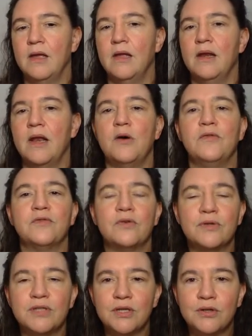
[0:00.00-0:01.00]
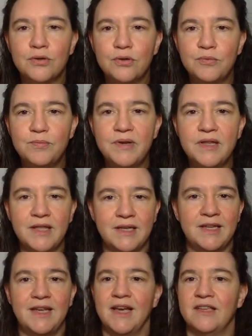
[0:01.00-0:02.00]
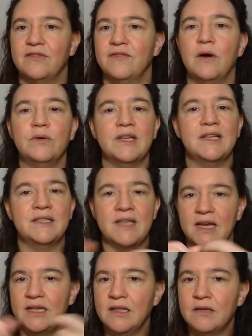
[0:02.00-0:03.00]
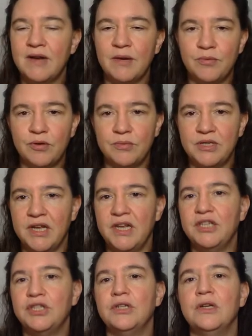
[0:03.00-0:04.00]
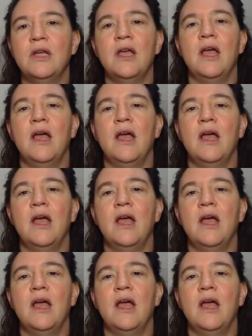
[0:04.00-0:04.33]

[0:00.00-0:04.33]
Now, of course, it could be that he has found exactly the right permutation,